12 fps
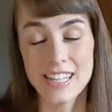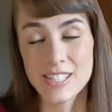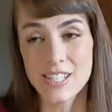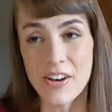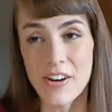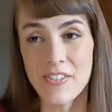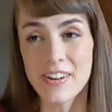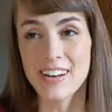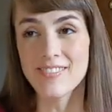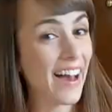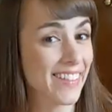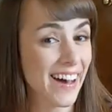And so
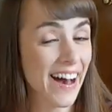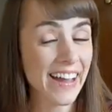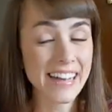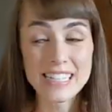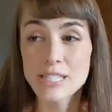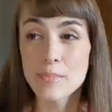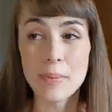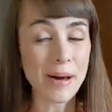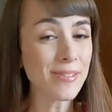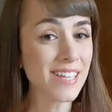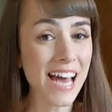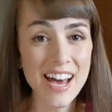I thought it's
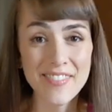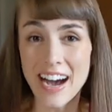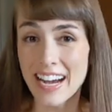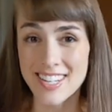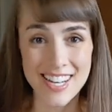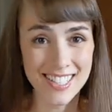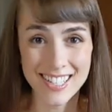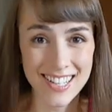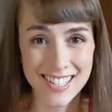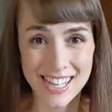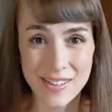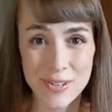about time I checked
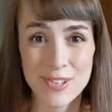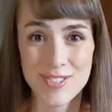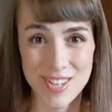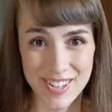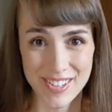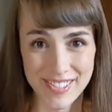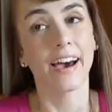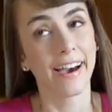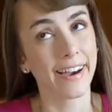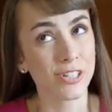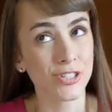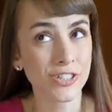out Temu too.
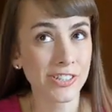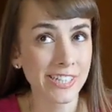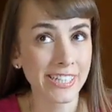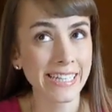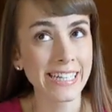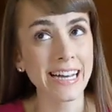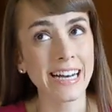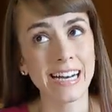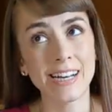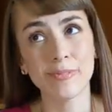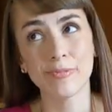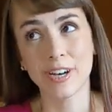Actually,
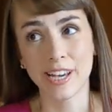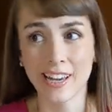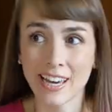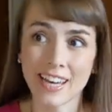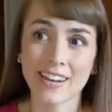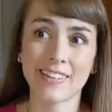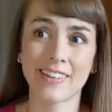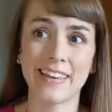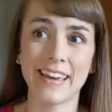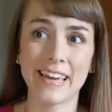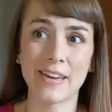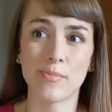I'm way ahead of the
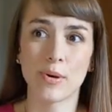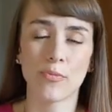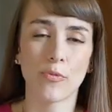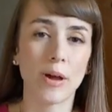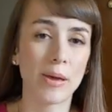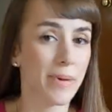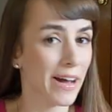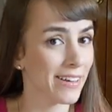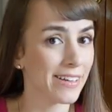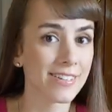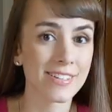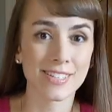game. Way back
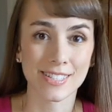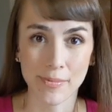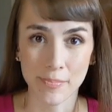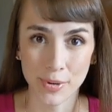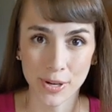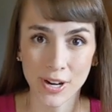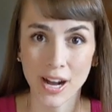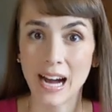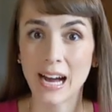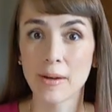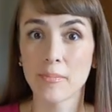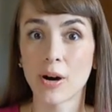in December,
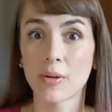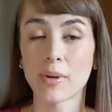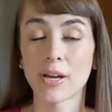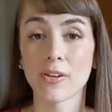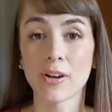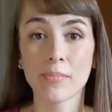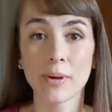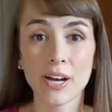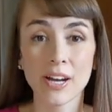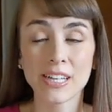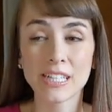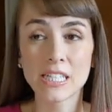I bought my
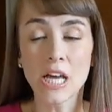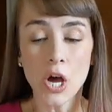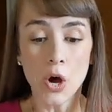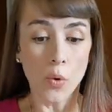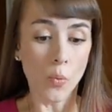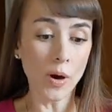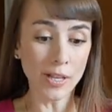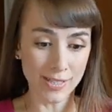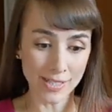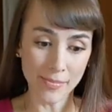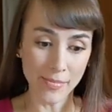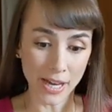grandparents what
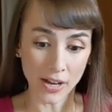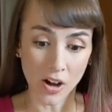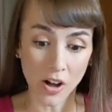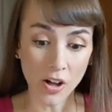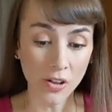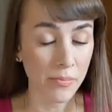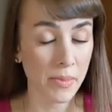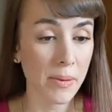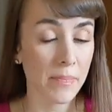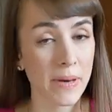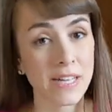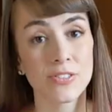some might call
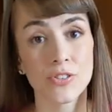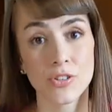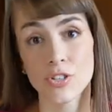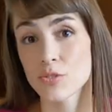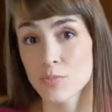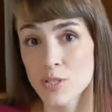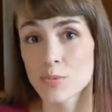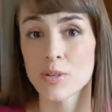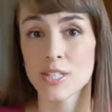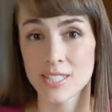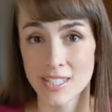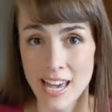the best Christmas
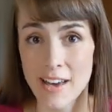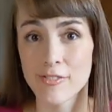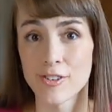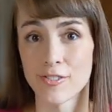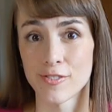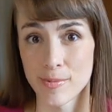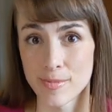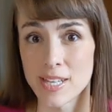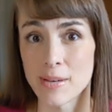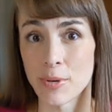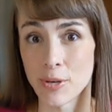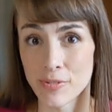present ever from
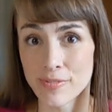Temu.